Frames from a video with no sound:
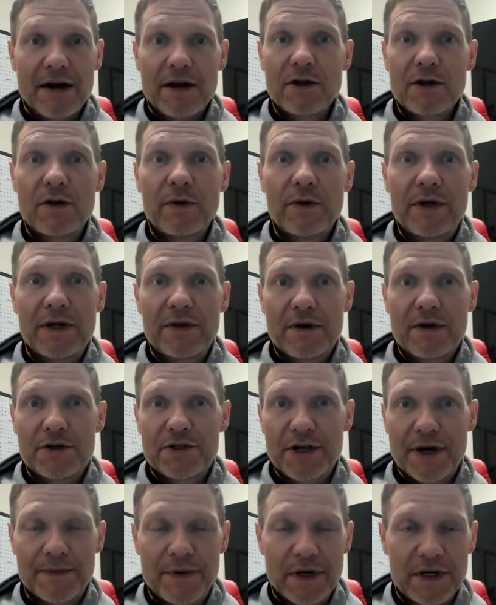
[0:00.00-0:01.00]
including their
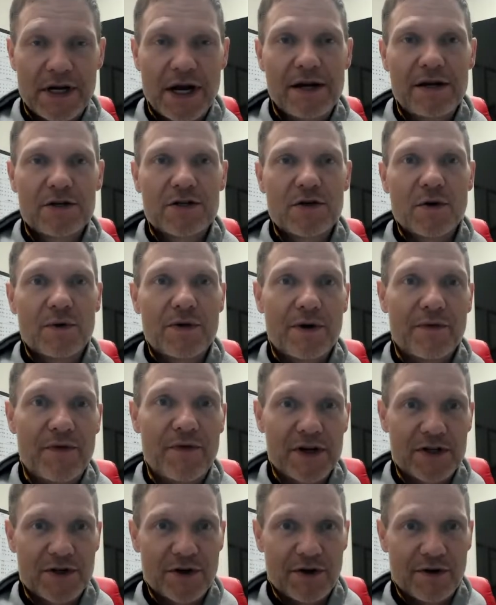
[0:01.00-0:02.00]
subcutaneous or their
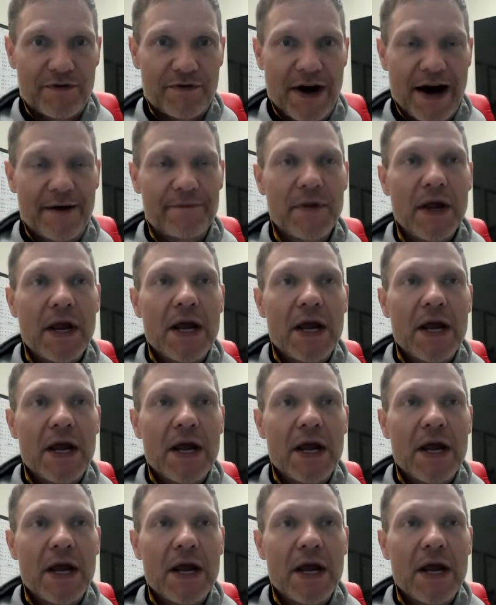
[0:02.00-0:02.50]
visceral fat.